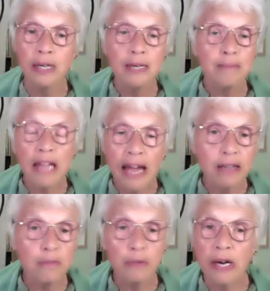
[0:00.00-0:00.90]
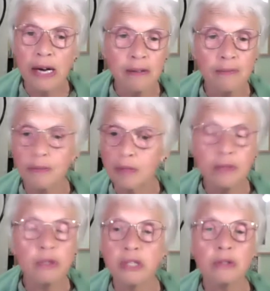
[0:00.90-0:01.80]
Black, Brown, it
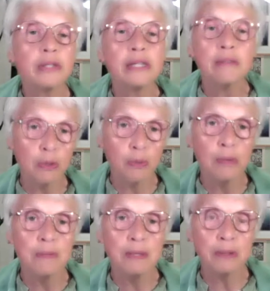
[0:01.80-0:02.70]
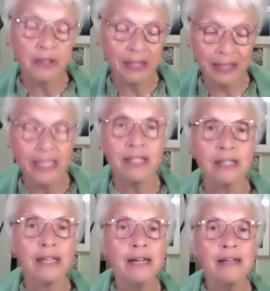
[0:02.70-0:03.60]
was incredible what people did. And this is
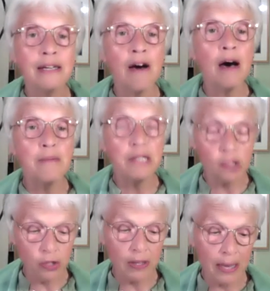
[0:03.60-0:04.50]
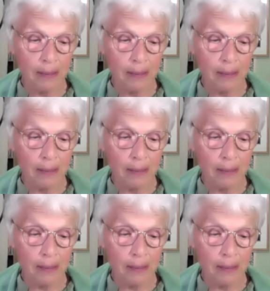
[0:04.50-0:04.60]
homage to them.